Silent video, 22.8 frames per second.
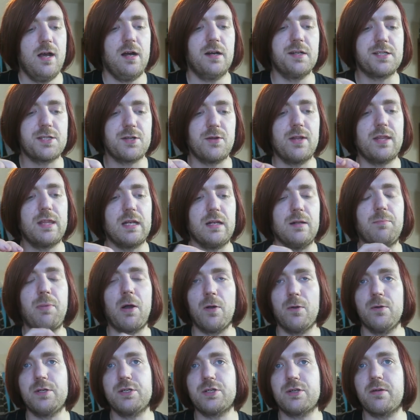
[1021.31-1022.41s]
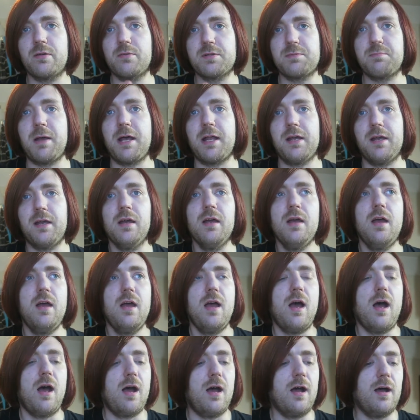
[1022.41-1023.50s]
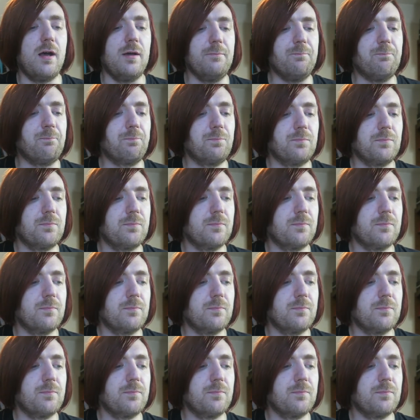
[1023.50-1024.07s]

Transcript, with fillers: I I think the poetry was better. Um,